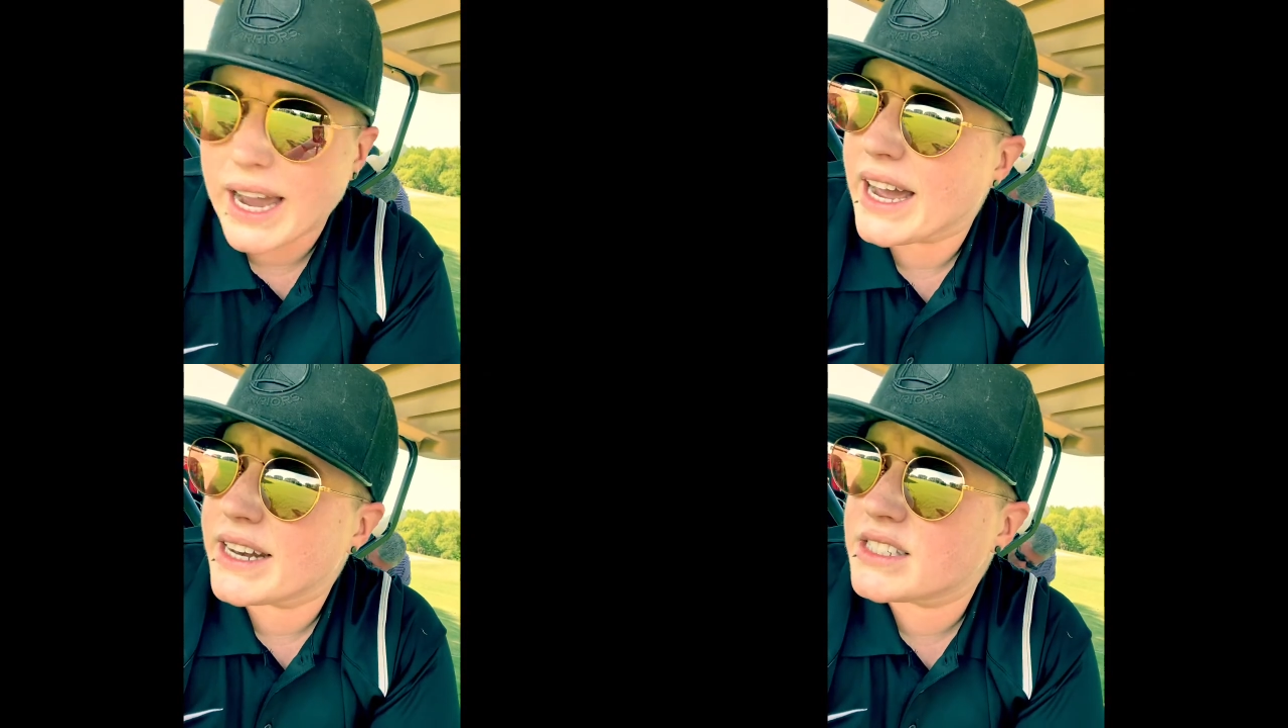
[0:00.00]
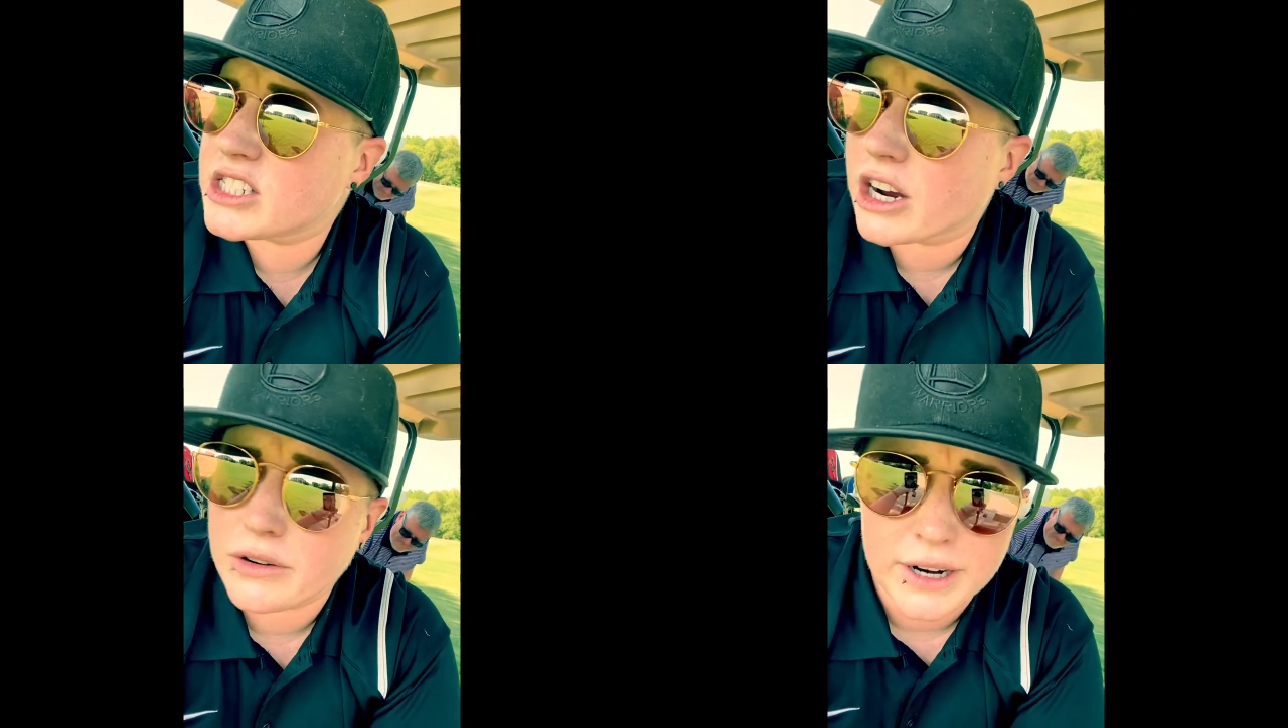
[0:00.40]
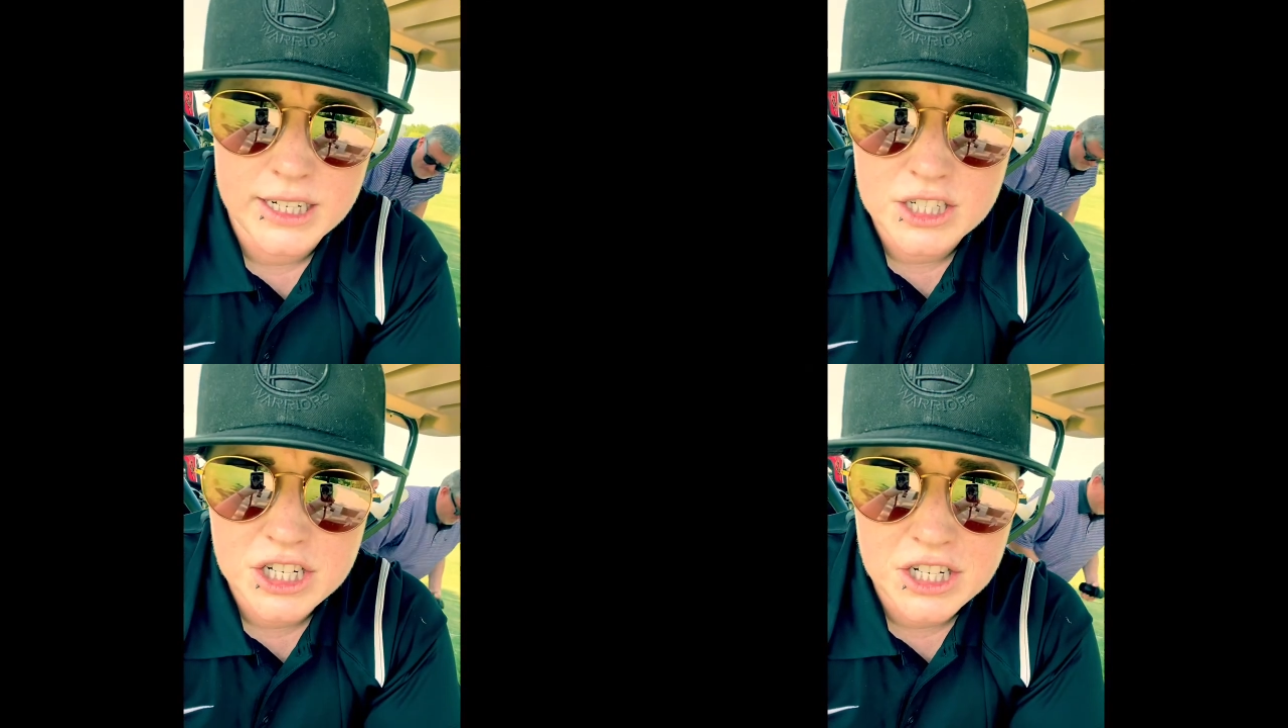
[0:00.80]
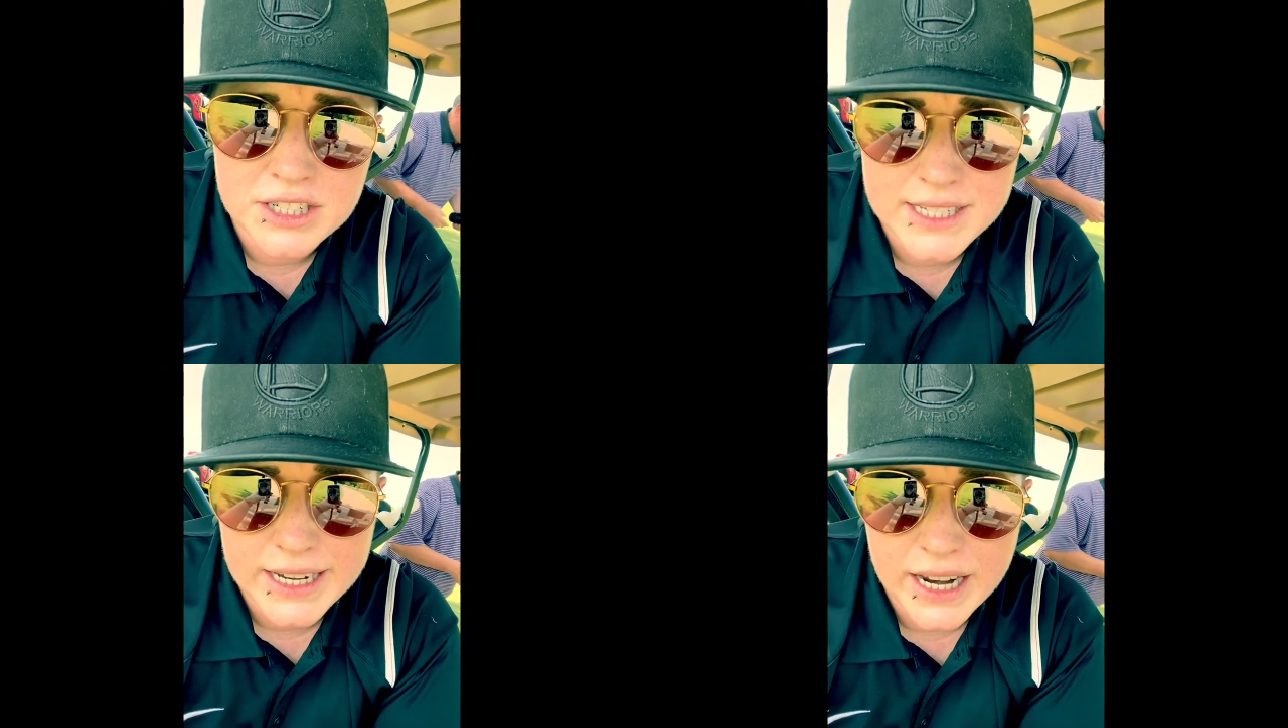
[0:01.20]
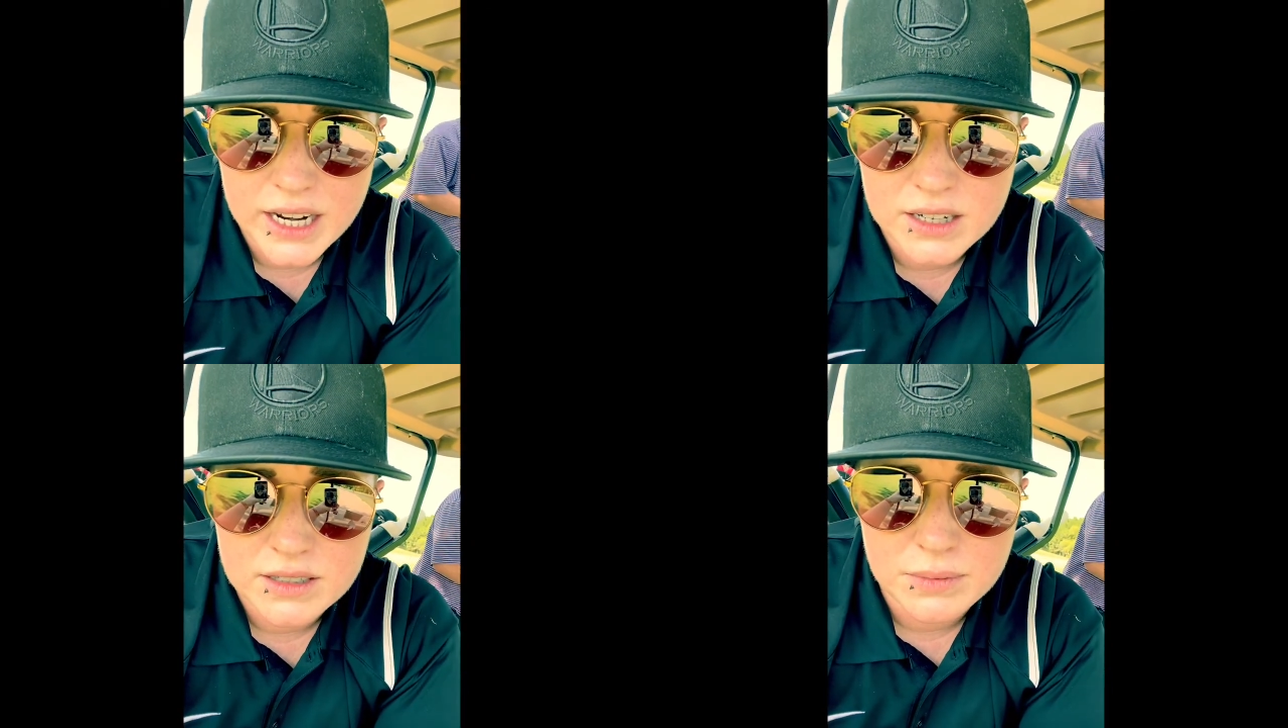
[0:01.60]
at Star Ranch today